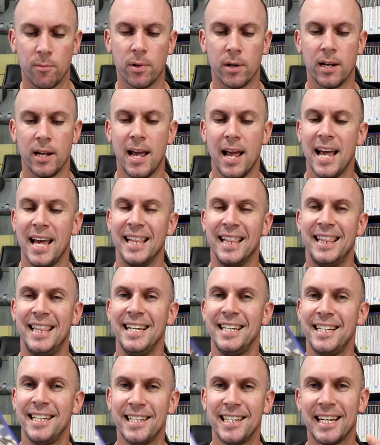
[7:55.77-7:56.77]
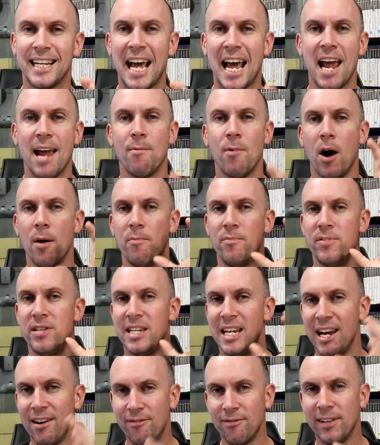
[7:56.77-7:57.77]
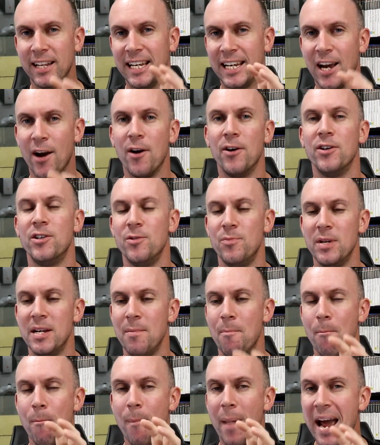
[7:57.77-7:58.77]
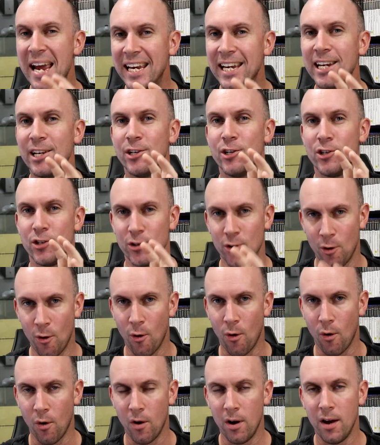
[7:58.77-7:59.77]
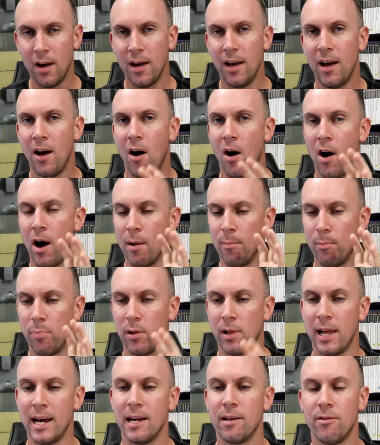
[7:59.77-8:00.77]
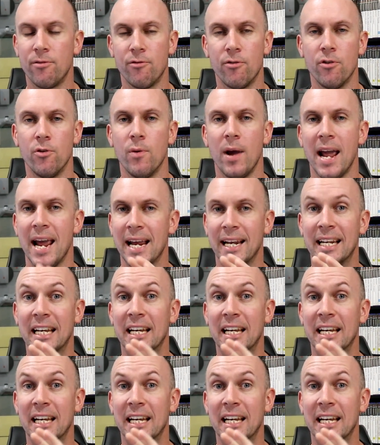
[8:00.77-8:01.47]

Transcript: But this is a game I'm definitely going to be making sure I play through and